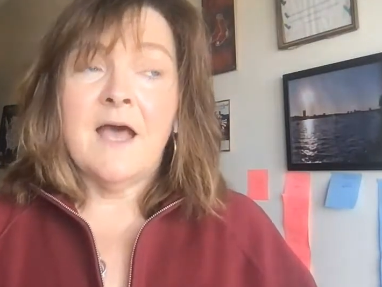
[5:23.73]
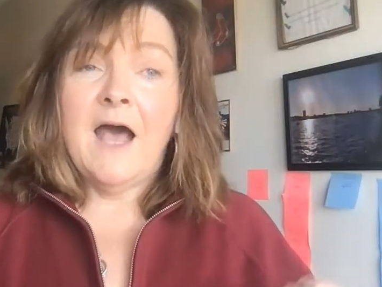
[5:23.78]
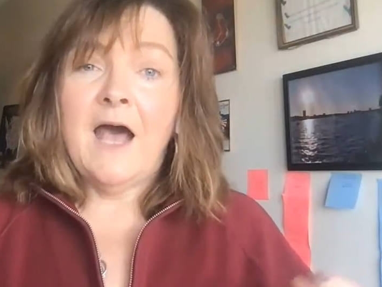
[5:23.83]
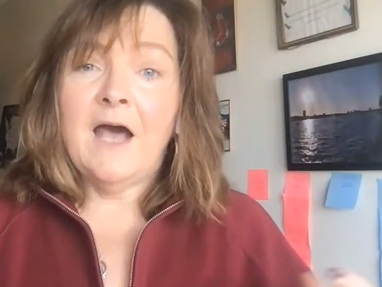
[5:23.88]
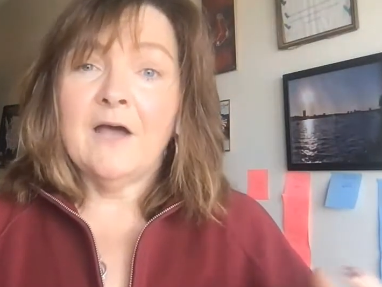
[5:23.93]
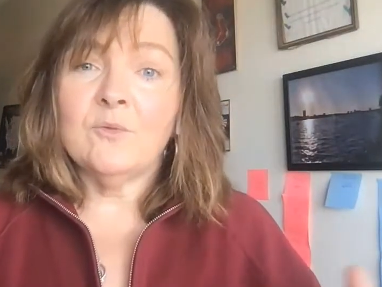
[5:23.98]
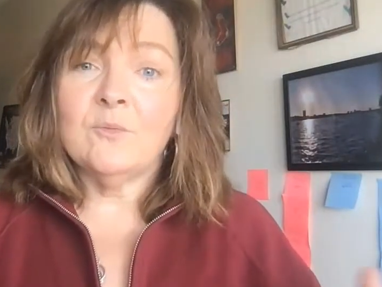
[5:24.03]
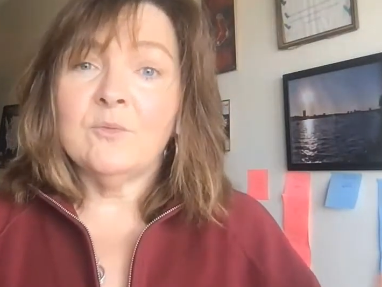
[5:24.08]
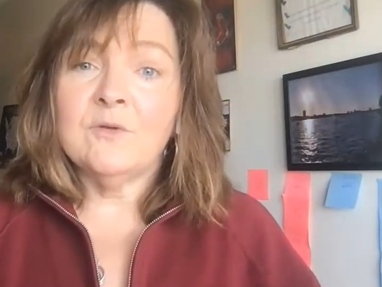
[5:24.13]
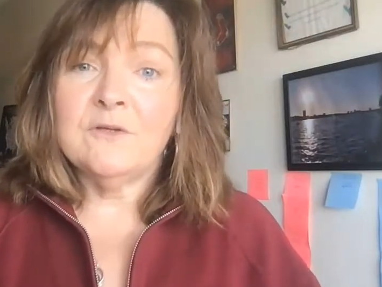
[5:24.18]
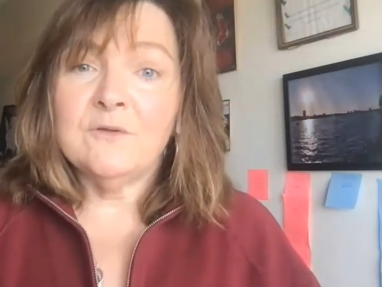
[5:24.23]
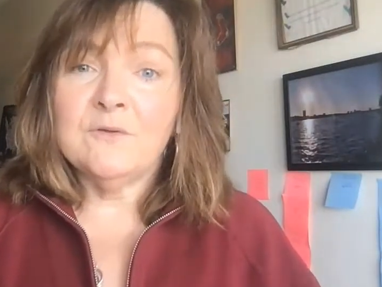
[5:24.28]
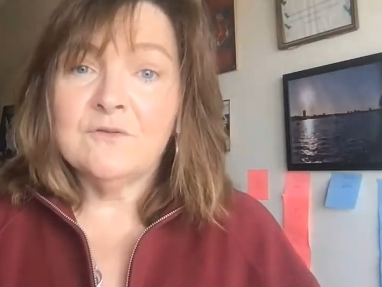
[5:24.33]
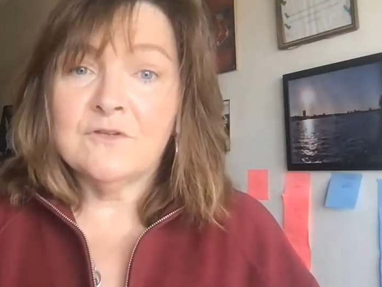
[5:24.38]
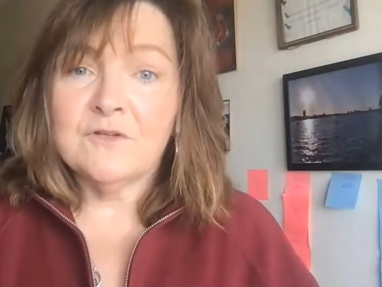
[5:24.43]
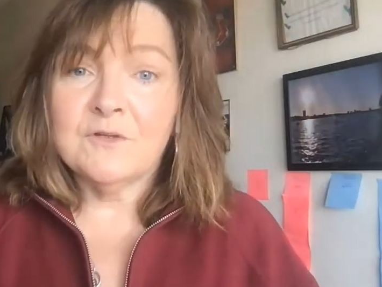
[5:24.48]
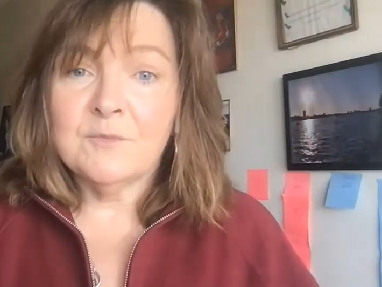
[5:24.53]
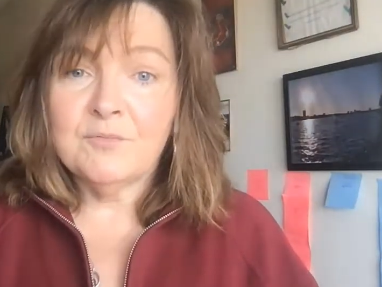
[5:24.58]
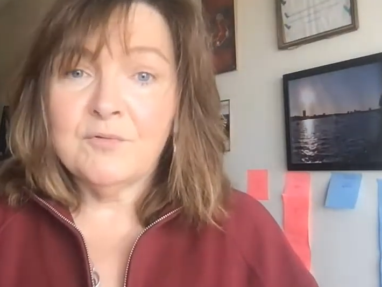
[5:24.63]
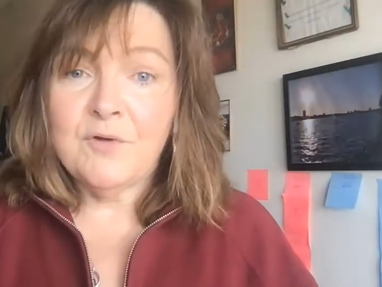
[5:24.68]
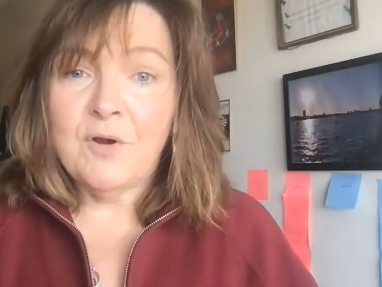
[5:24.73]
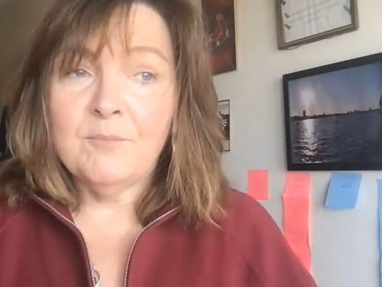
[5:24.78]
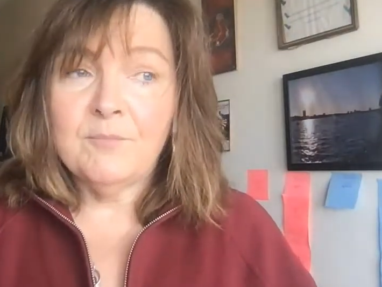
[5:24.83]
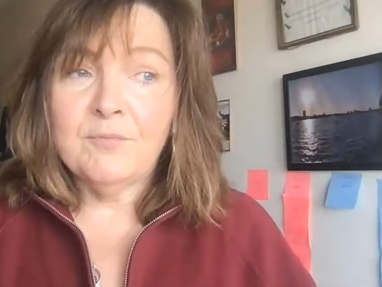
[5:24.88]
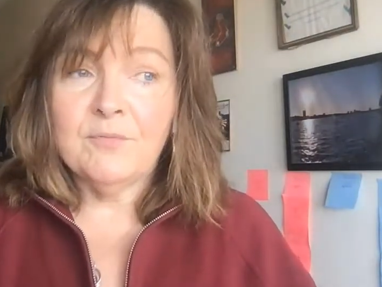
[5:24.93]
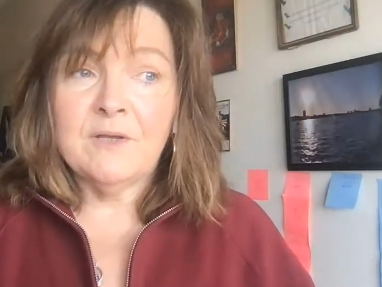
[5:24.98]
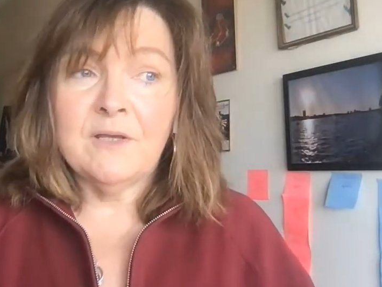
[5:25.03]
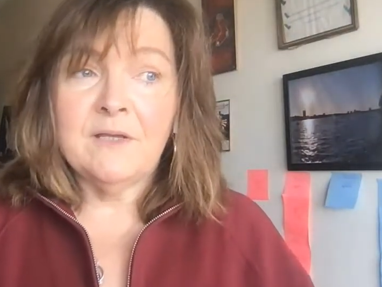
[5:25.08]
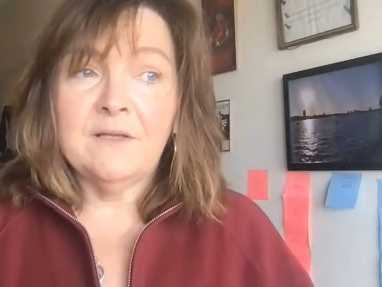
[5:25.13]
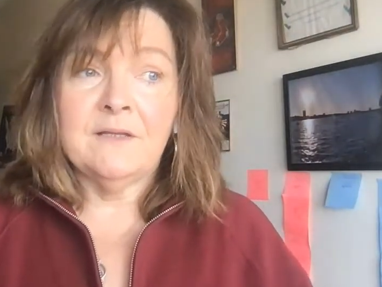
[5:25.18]
how do we use it
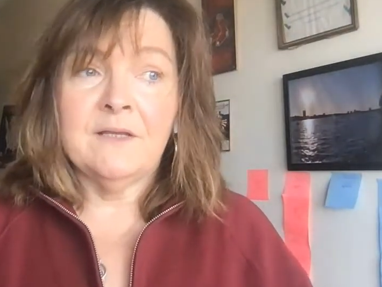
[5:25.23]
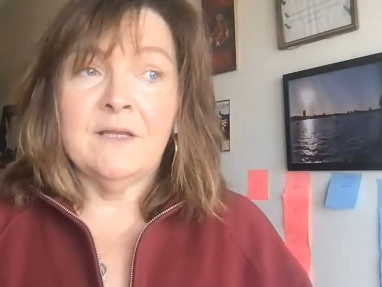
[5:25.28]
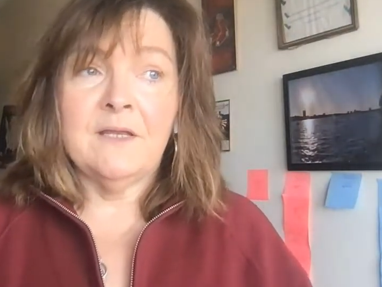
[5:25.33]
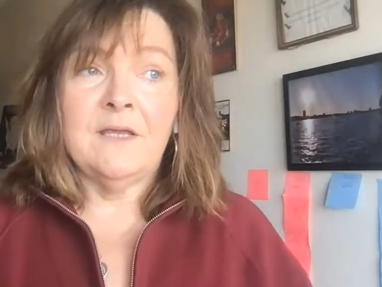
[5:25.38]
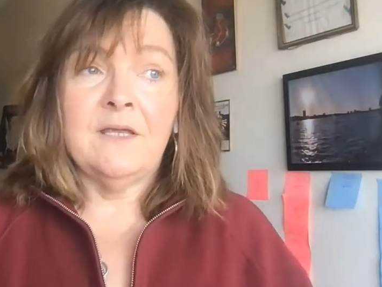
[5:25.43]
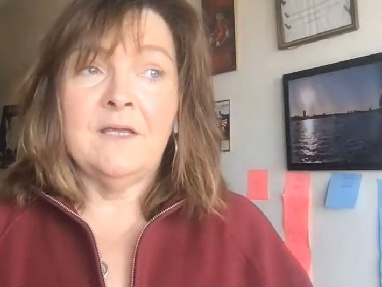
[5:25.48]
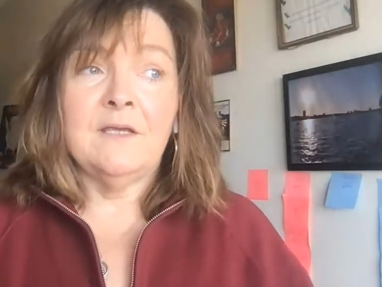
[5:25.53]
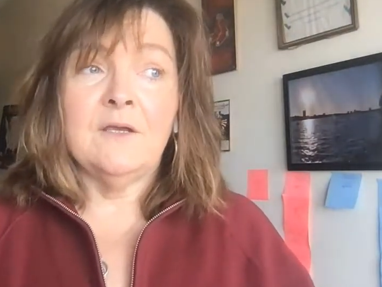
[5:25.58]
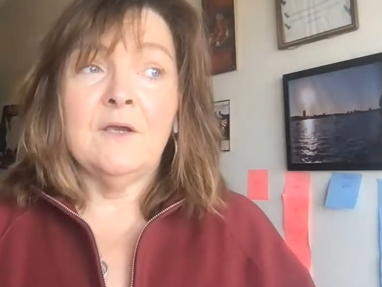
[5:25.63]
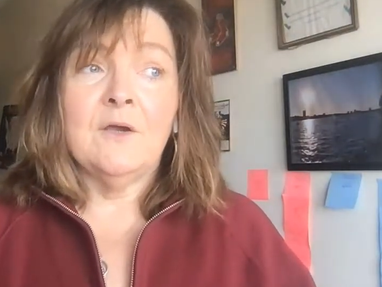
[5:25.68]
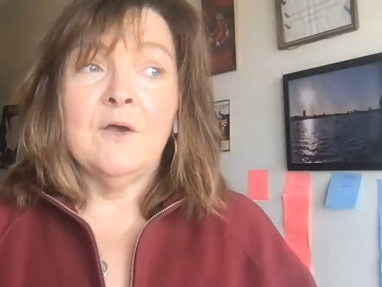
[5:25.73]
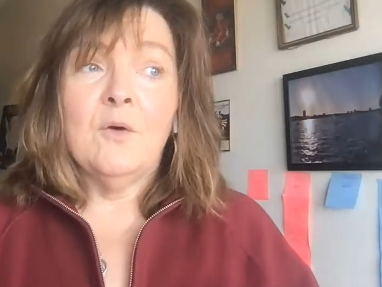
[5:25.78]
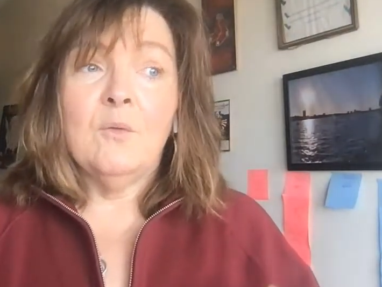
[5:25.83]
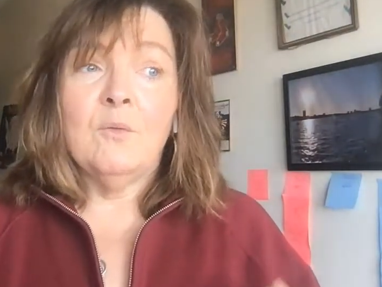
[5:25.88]
appropriately,